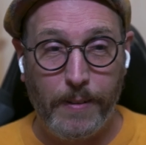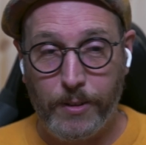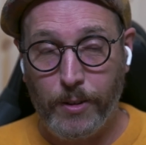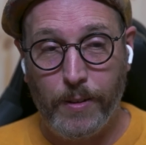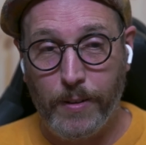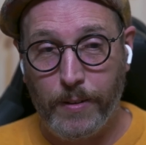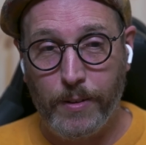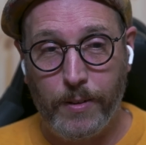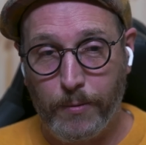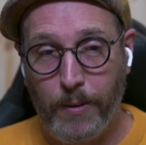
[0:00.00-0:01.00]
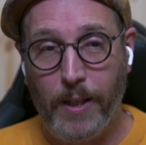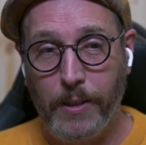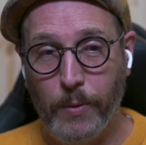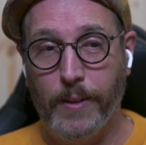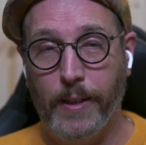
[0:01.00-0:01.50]
Sure, there's
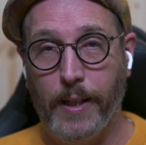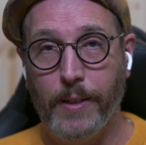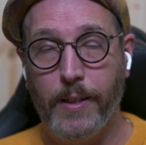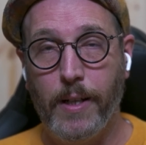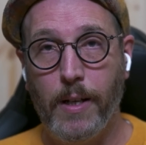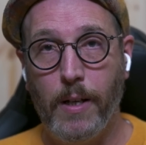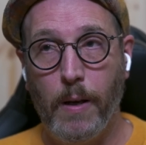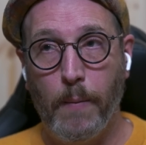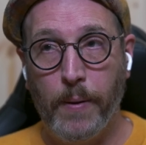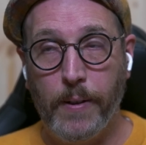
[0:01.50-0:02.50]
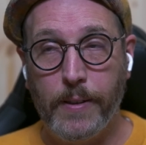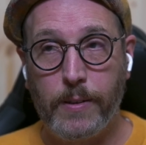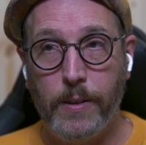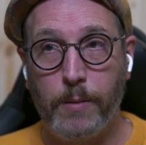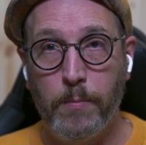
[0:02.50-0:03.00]
value in that, but
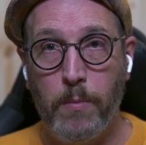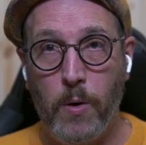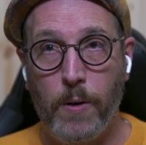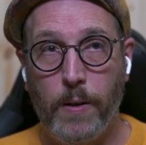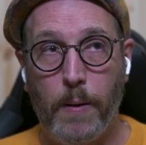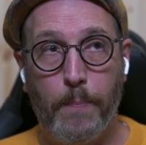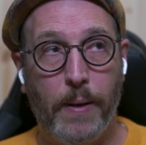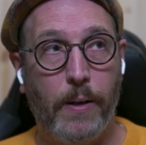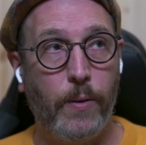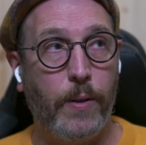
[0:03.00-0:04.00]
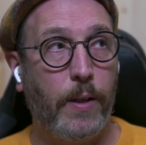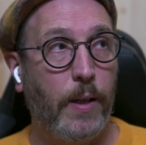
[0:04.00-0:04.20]
it's more about